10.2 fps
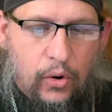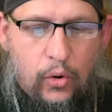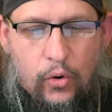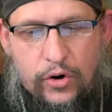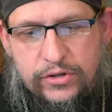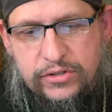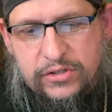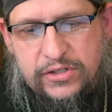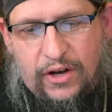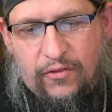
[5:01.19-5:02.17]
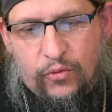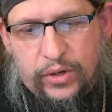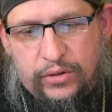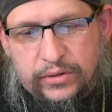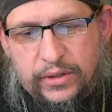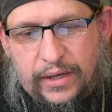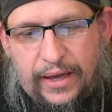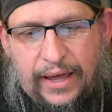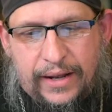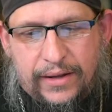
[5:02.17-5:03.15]
or self willed
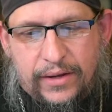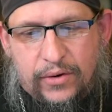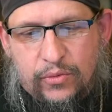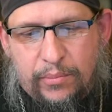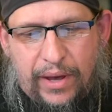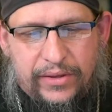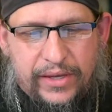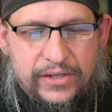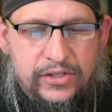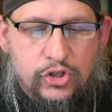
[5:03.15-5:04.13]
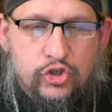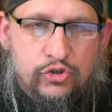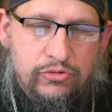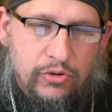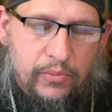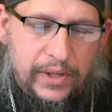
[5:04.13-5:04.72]
and rebellious, true